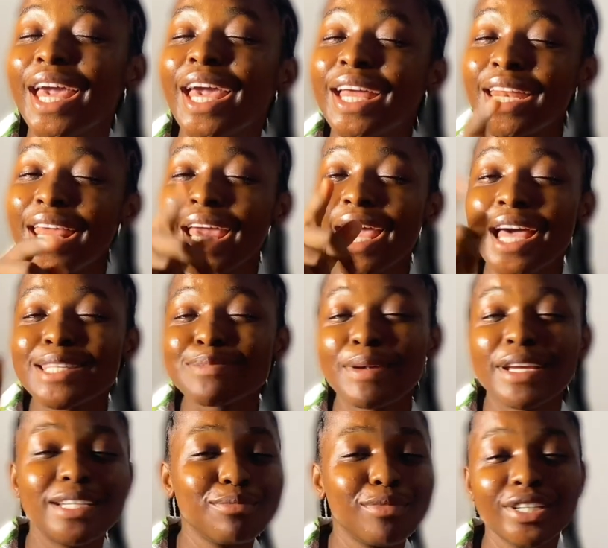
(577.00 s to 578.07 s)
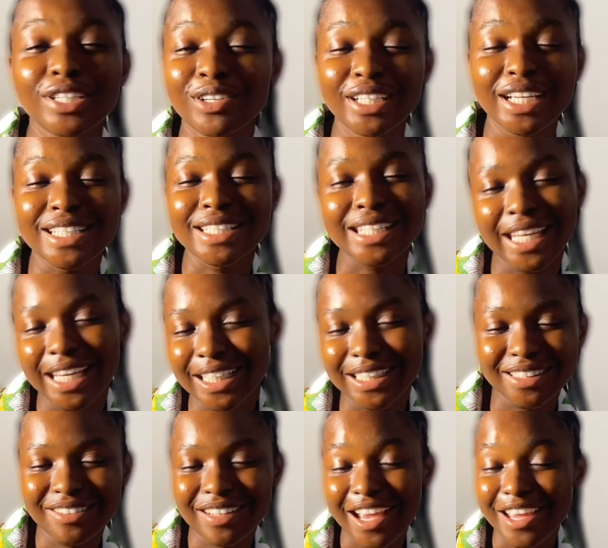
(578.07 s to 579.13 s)
They are spending money on their skin.
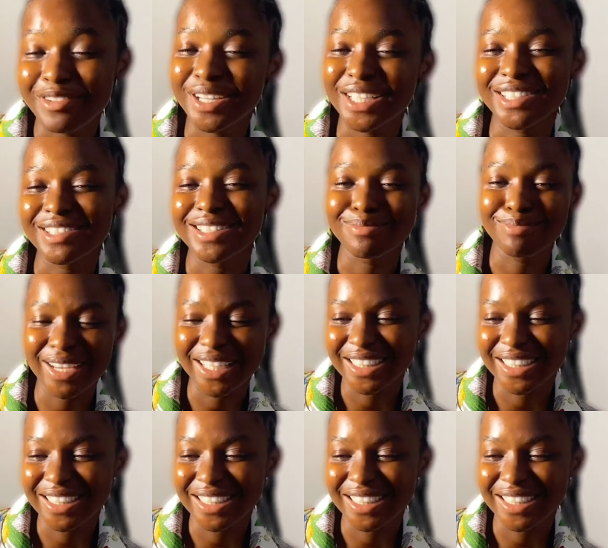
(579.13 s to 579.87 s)
Are you ready to spend